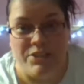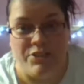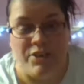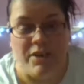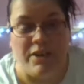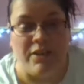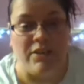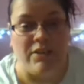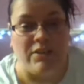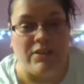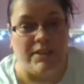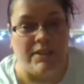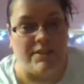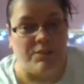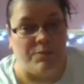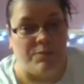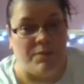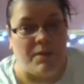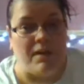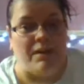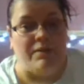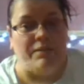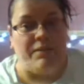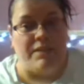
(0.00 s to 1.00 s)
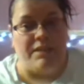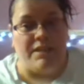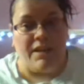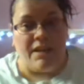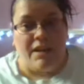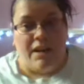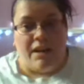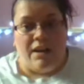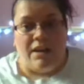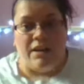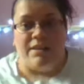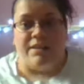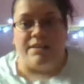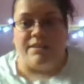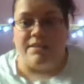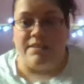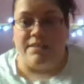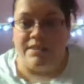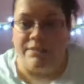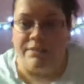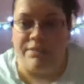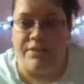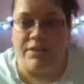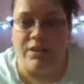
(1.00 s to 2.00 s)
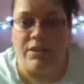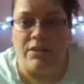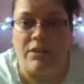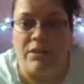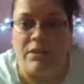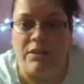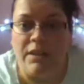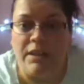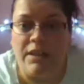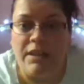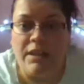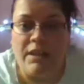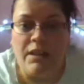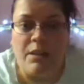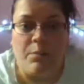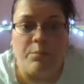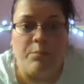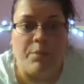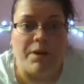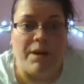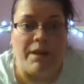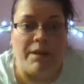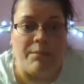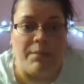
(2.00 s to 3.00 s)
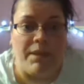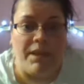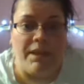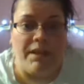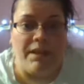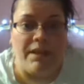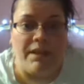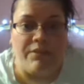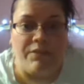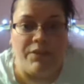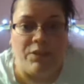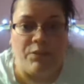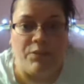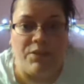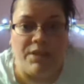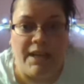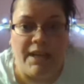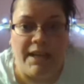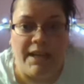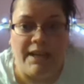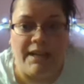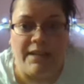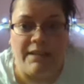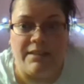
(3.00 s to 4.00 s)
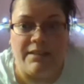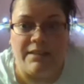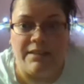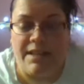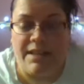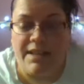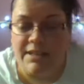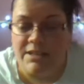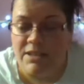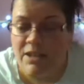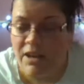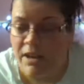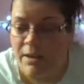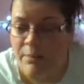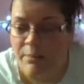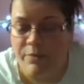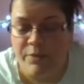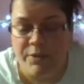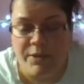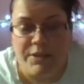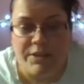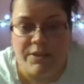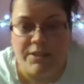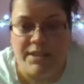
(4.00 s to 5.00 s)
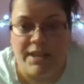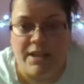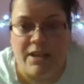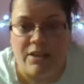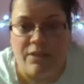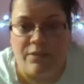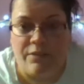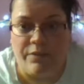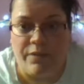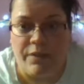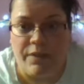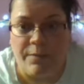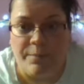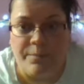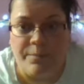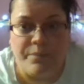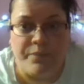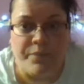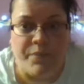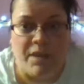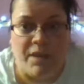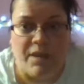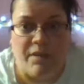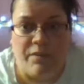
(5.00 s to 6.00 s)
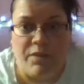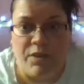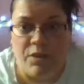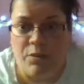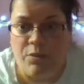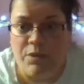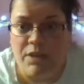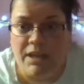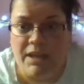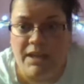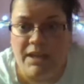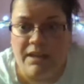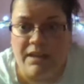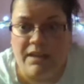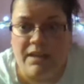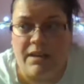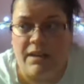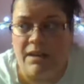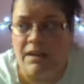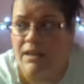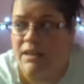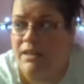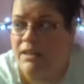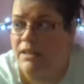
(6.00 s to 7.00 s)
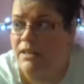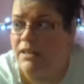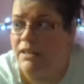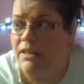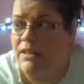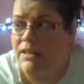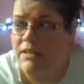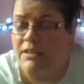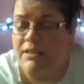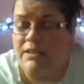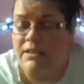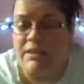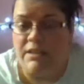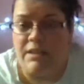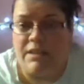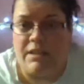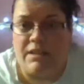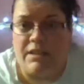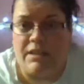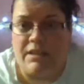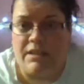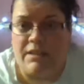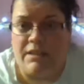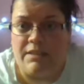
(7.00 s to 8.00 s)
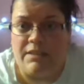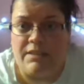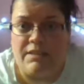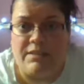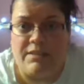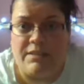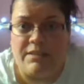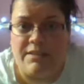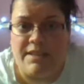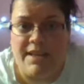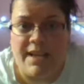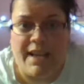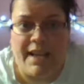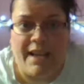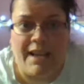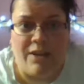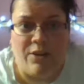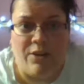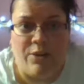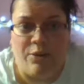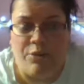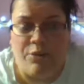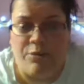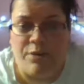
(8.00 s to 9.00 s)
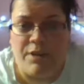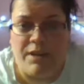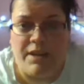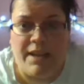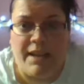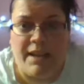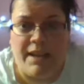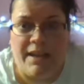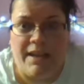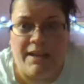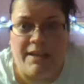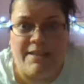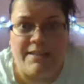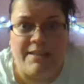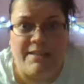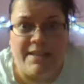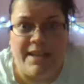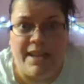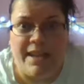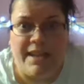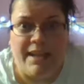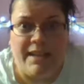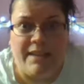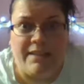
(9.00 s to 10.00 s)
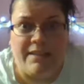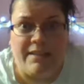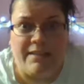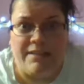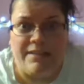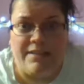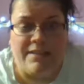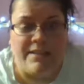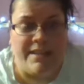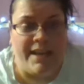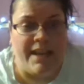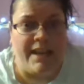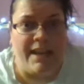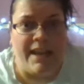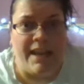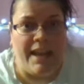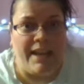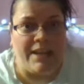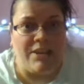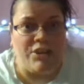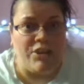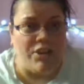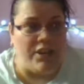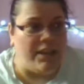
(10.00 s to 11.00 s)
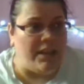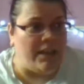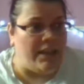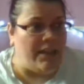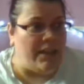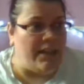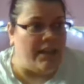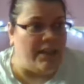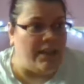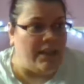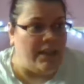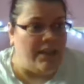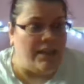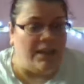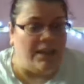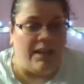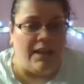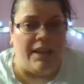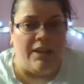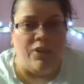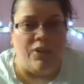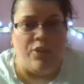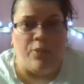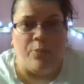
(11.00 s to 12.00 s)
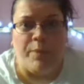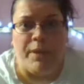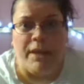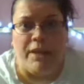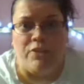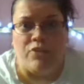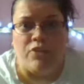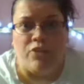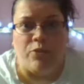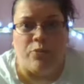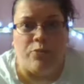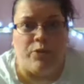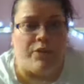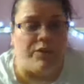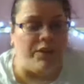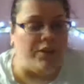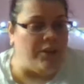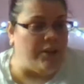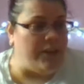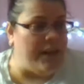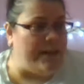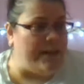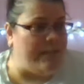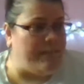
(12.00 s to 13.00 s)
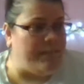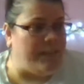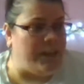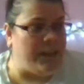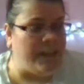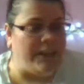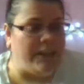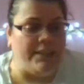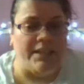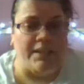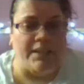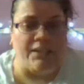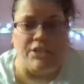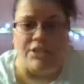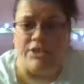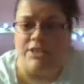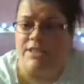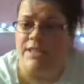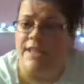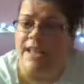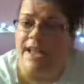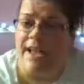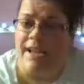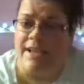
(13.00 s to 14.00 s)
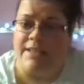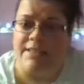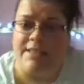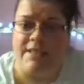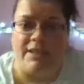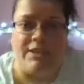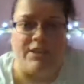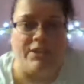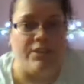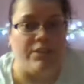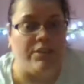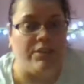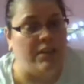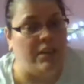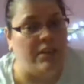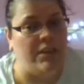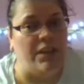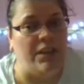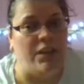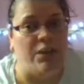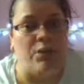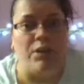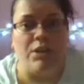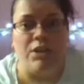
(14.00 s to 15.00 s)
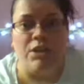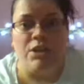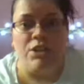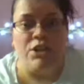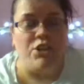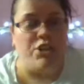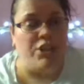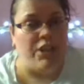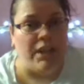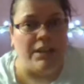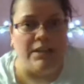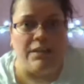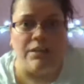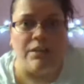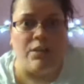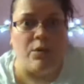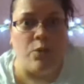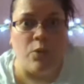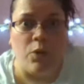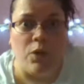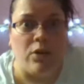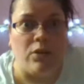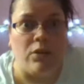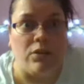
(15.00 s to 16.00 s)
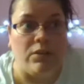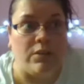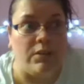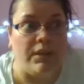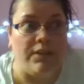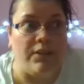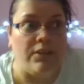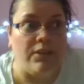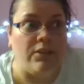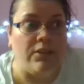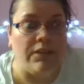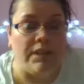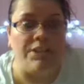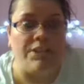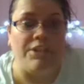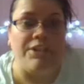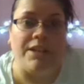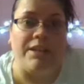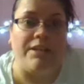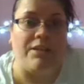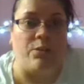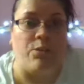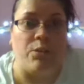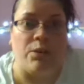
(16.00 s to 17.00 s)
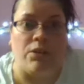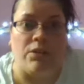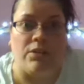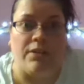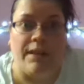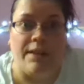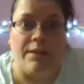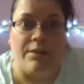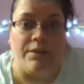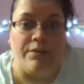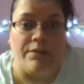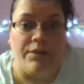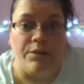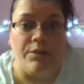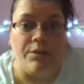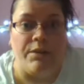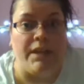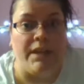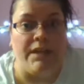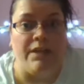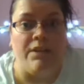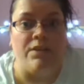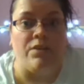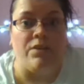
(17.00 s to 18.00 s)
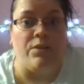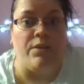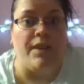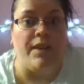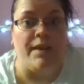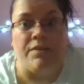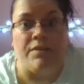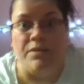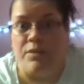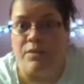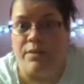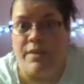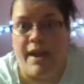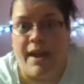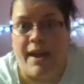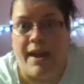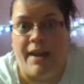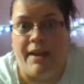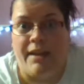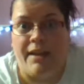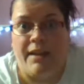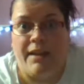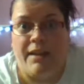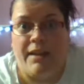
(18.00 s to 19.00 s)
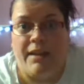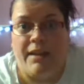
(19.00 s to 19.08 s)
struggle. It's rough. It's hard. It's difficult. But I mean, if you take time for yourself, if you need a day or 3-day staycation in your bedroom with your Netflix and your snacks and your, literally shut the world out. If you need to do that, do that.